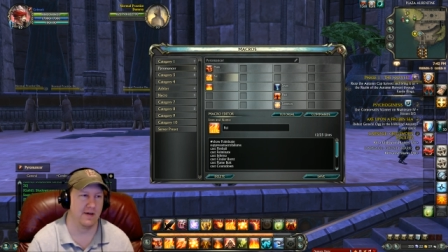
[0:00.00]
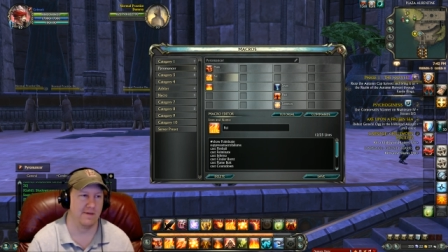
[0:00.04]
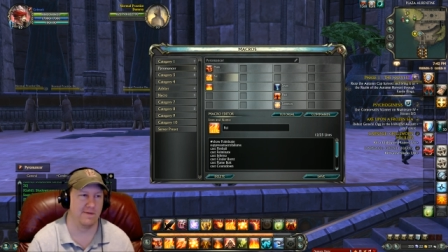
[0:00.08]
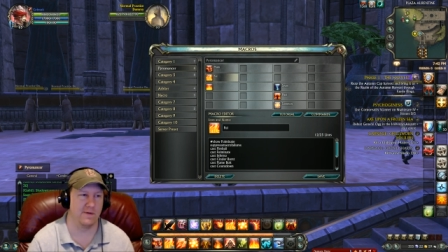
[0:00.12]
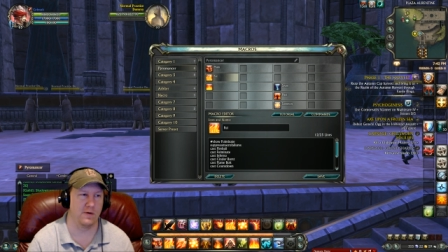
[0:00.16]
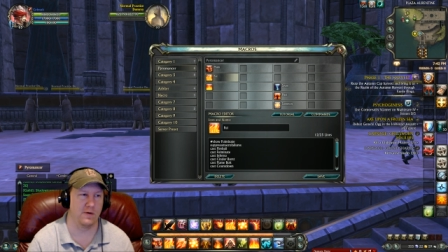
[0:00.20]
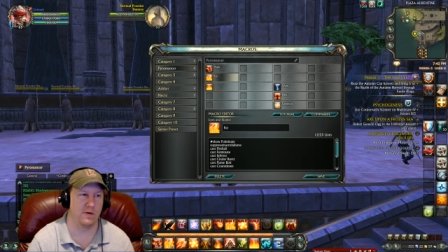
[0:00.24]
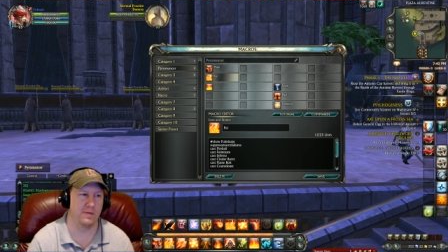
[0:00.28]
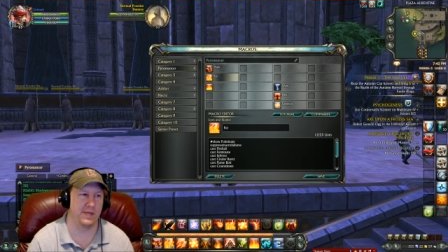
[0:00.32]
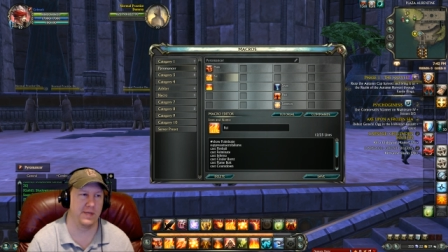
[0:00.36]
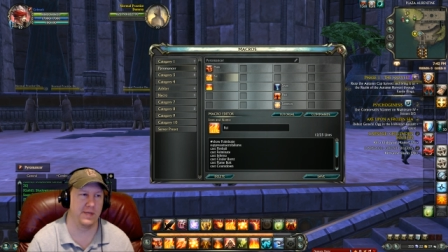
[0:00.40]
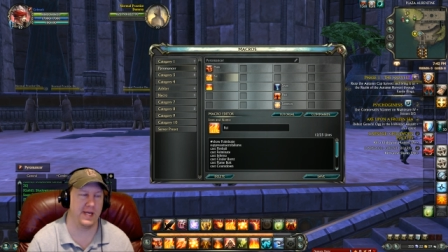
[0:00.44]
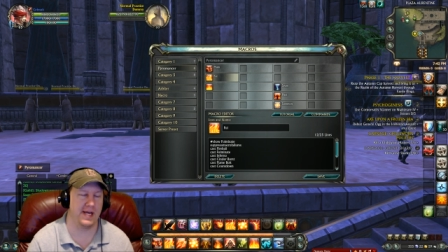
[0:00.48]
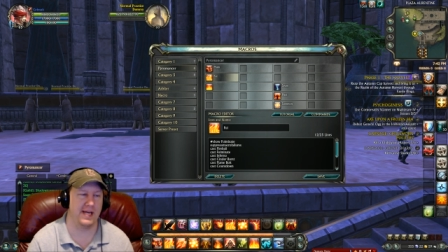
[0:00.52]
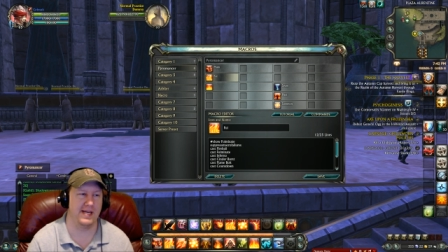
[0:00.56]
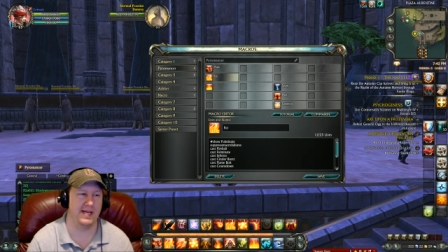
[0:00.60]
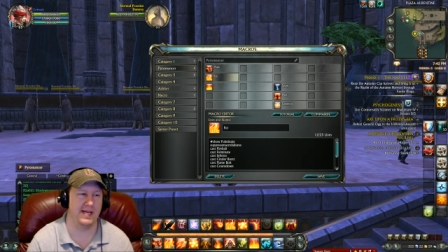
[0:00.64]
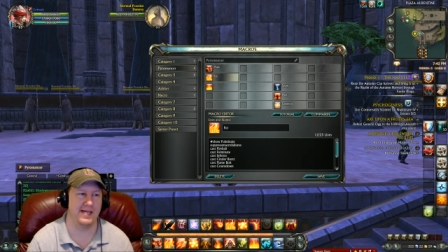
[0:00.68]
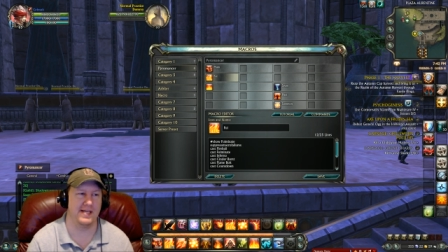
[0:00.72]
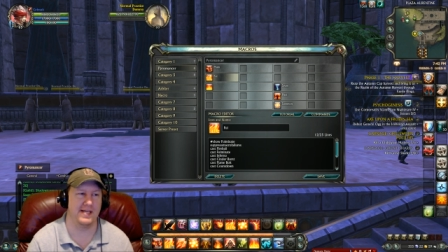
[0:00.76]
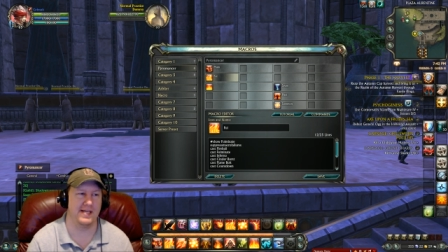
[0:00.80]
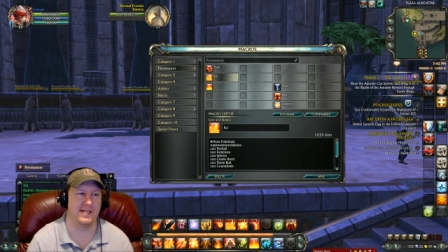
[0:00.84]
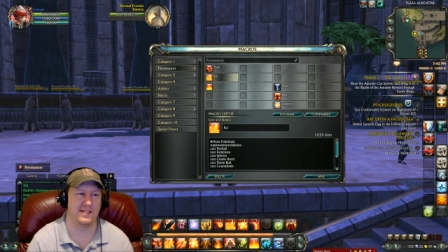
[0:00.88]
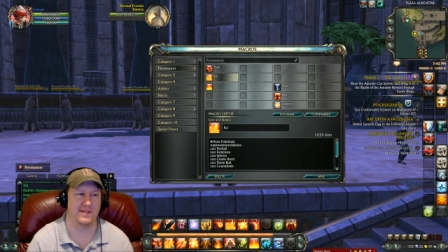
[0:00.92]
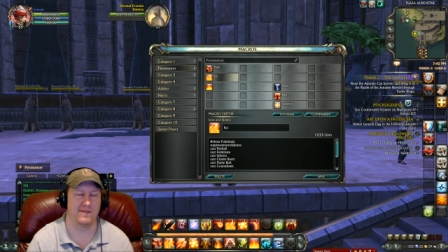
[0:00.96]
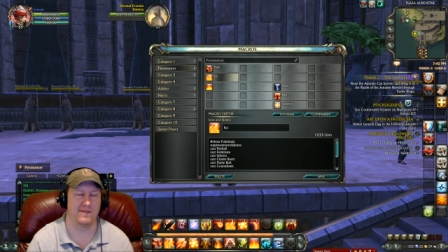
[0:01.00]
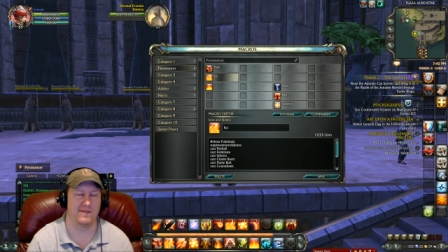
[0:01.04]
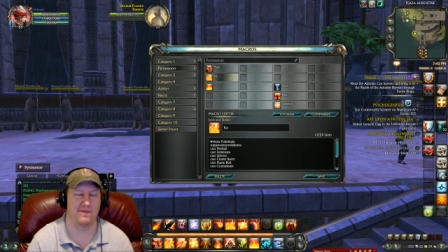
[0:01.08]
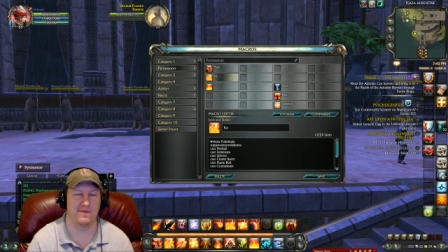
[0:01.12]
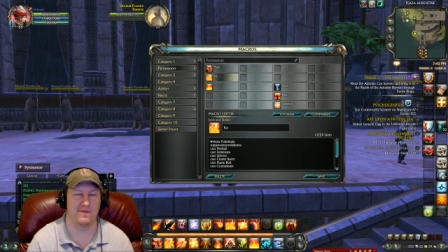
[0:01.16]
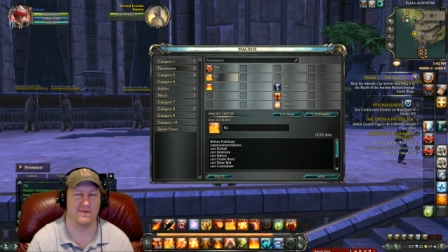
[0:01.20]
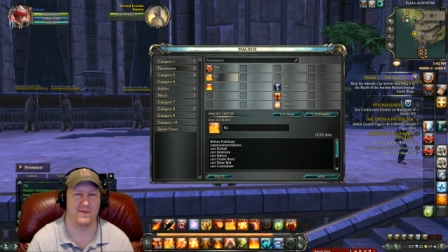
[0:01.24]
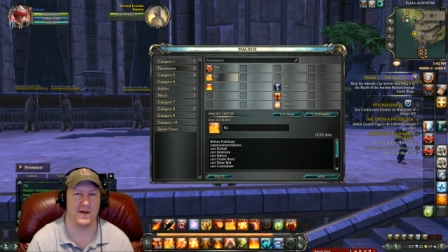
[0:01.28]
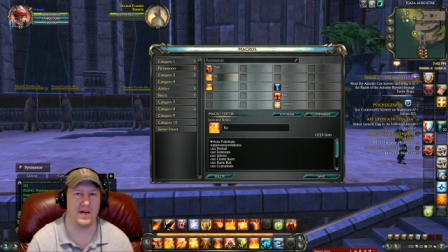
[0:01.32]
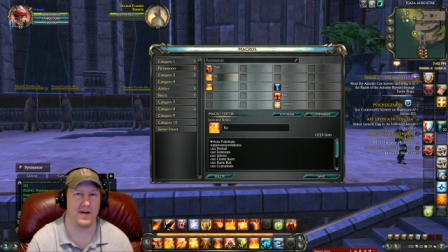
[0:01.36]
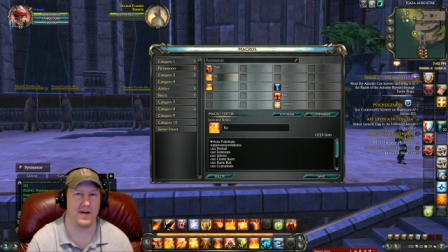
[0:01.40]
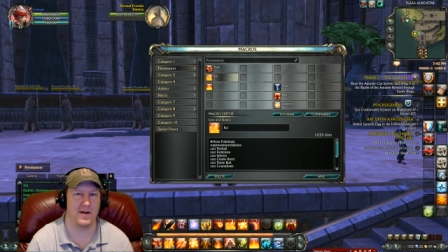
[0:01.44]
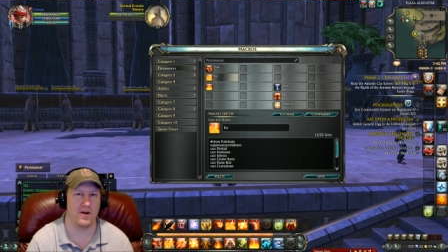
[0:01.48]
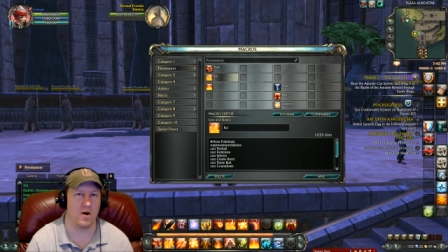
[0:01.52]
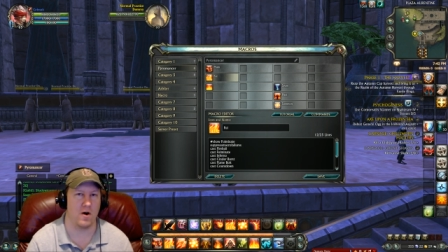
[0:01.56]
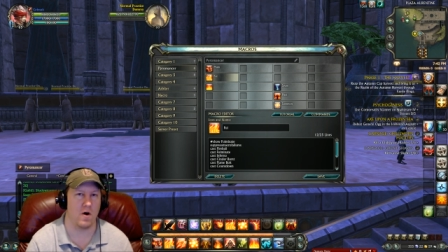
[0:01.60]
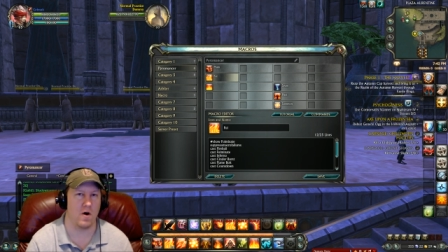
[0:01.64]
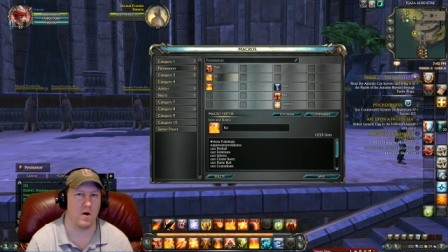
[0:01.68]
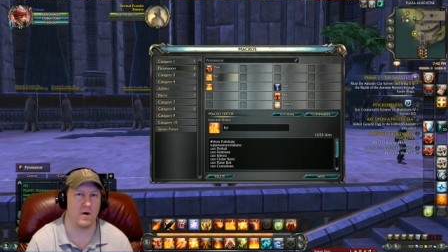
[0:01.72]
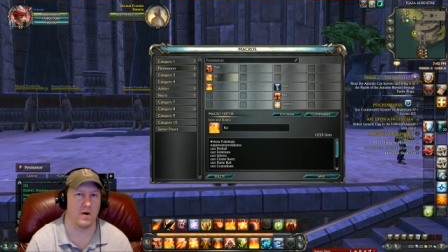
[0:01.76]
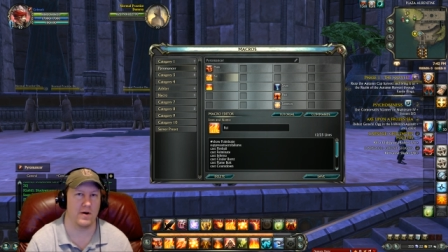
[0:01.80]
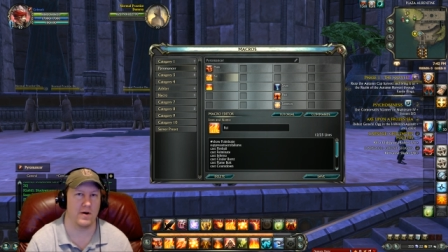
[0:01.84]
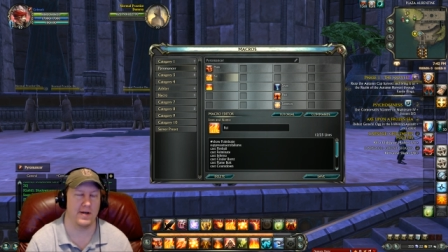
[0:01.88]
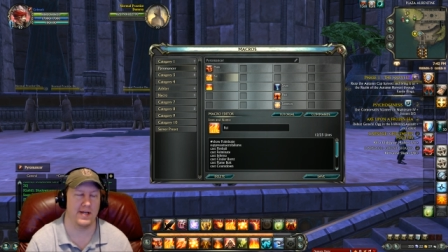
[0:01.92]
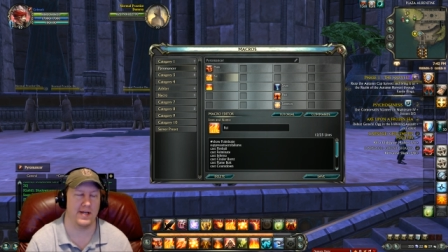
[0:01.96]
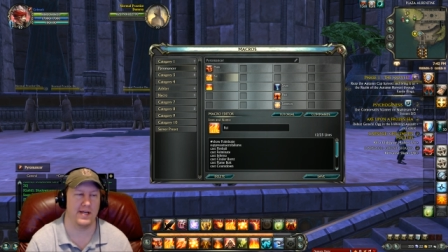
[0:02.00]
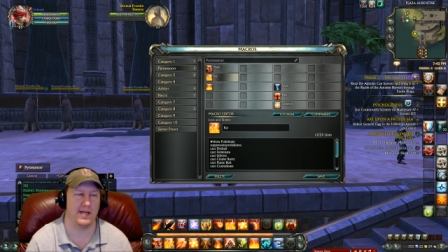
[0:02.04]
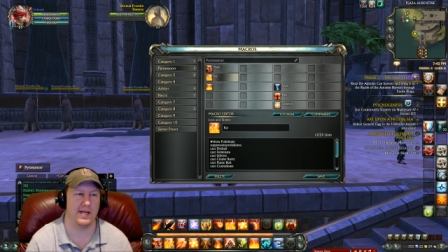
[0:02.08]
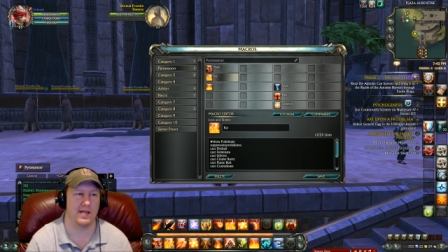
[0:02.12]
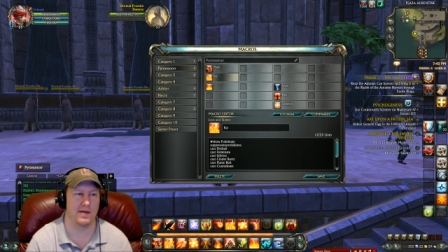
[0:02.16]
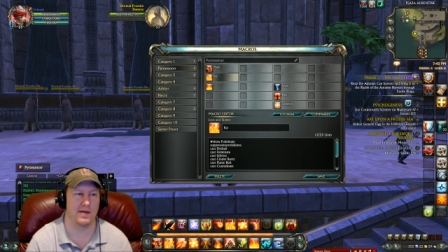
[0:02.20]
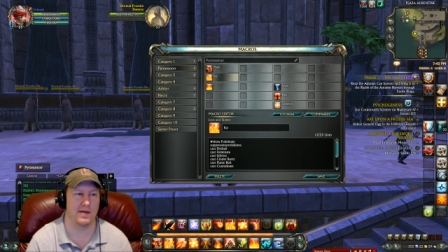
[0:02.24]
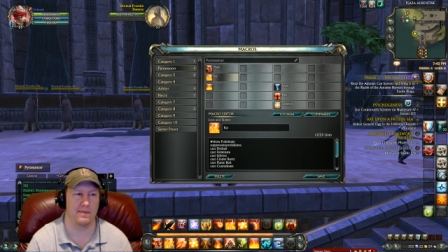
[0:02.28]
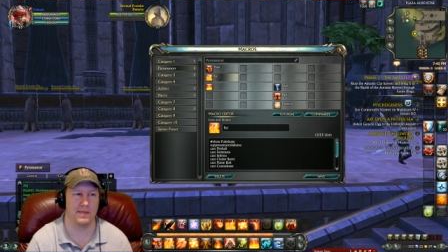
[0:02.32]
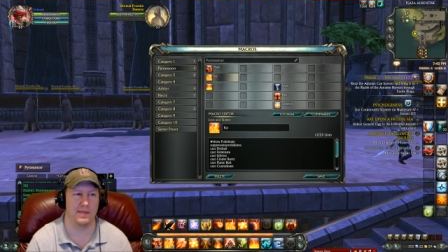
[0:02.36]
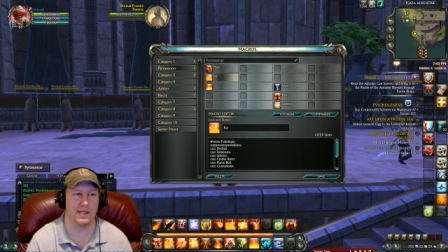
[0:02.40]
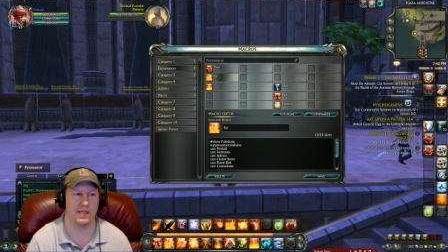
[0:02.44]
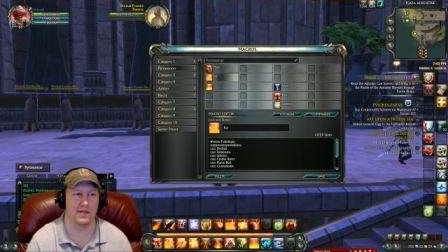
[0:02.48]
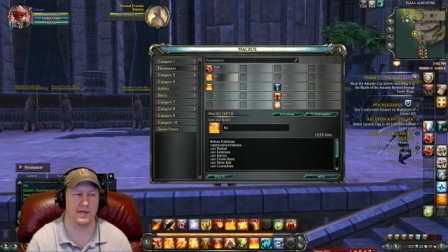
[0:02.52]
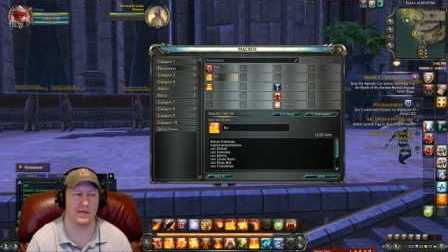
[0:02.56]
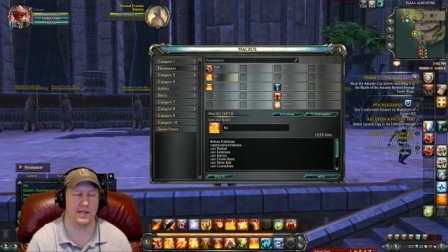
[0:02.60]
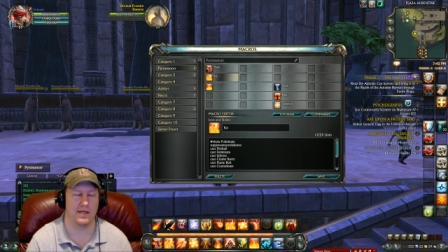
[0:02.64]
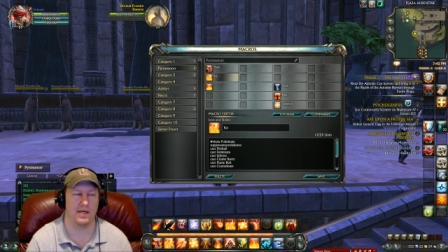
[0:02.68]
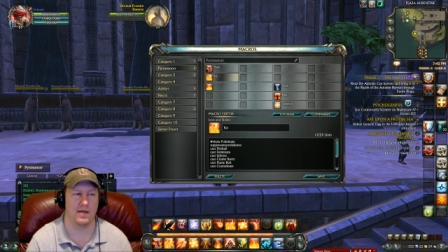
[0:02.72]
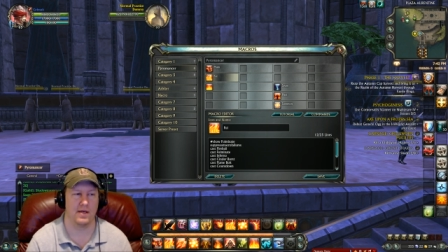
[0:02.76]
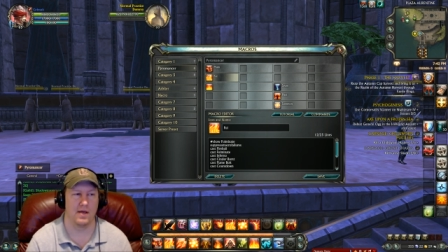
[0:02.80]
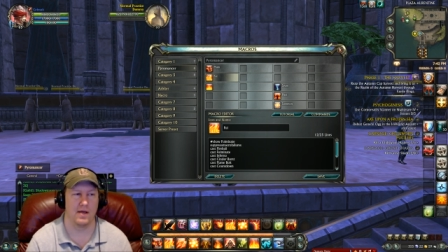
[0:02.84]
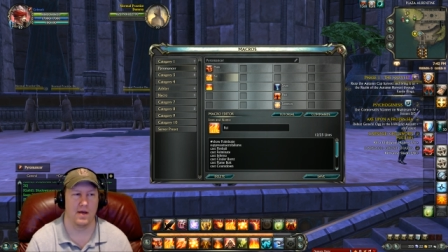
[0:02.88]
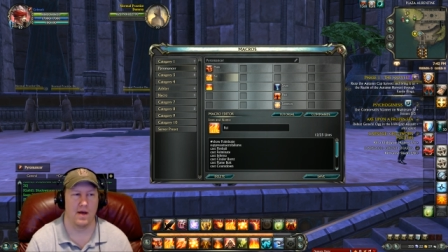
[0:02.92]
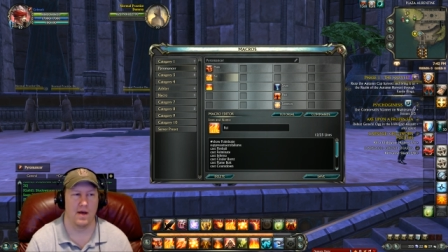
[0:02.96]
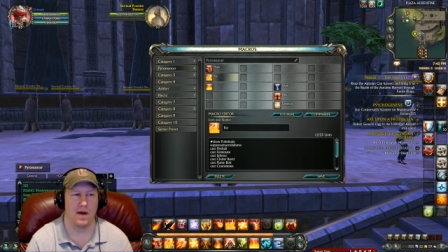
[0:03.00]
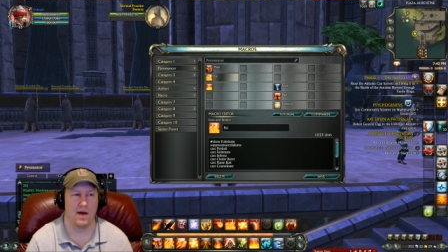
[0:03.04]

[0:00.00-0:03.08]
Fulminate is a very hard hitting ability,